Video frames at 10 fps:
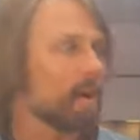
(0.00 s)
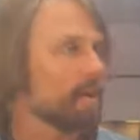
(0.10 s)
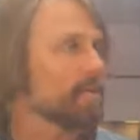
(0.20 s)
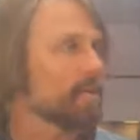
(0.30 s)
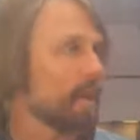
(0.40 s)

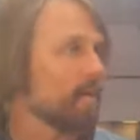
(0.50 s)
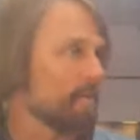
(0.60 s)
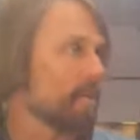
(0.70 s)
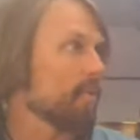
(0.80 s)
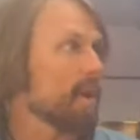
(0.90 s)
on
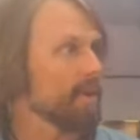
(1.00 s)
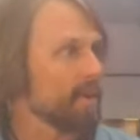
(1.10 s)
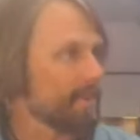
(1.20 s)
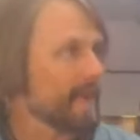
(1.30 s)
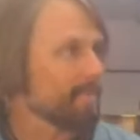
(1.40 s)

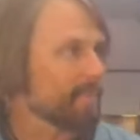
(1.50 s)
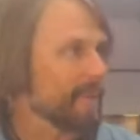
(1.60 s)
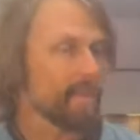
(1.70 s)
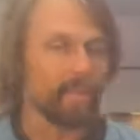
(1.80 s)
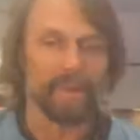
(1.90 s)
marijuana and that
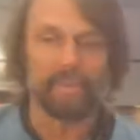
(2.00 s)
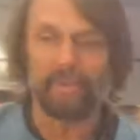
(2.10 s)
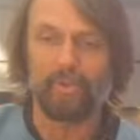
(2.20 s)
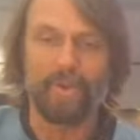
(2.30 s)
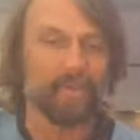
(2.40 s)
plant when it's
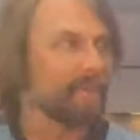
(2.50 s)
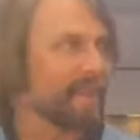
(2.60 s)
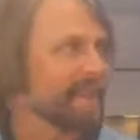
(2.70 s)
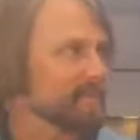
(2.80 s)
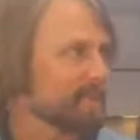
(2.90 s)
two different
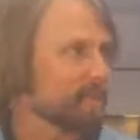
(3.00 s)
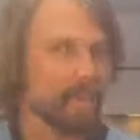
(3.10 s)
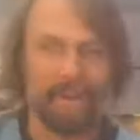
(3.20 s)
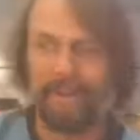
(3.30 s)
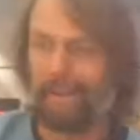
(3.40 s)
plants.
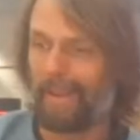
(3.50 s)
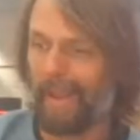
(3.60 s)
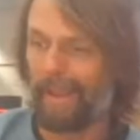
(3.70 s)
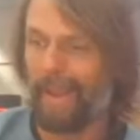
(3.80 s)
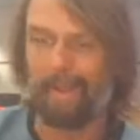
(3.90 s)
Marijuana
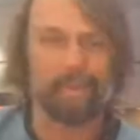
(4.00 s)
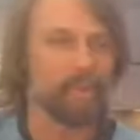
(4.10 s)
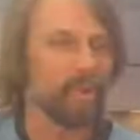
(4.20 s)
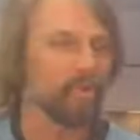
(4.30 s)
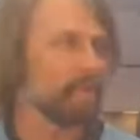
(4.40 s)
and hemp,
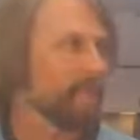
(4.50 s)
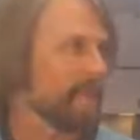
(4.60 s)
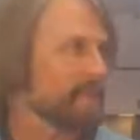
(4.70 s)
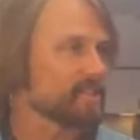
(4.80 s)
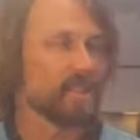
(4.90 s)
two different
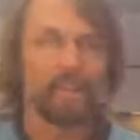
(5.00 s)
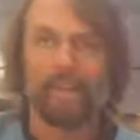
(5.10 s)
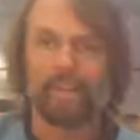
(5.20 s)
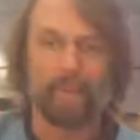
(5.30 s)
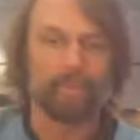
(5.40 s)
plants,
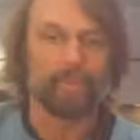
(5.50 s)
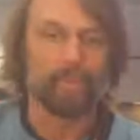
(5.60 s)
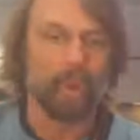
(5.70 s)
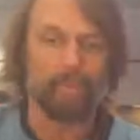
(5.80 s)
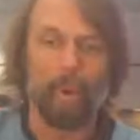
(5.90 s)

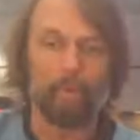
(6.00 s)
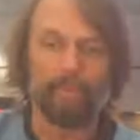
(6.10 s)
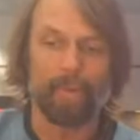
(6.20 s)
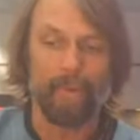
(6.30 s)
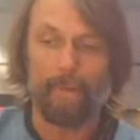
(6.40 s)
are both
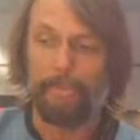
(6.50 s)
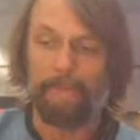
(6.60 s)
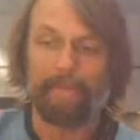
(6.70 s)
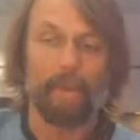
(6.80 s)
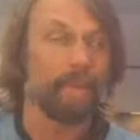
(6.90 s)
very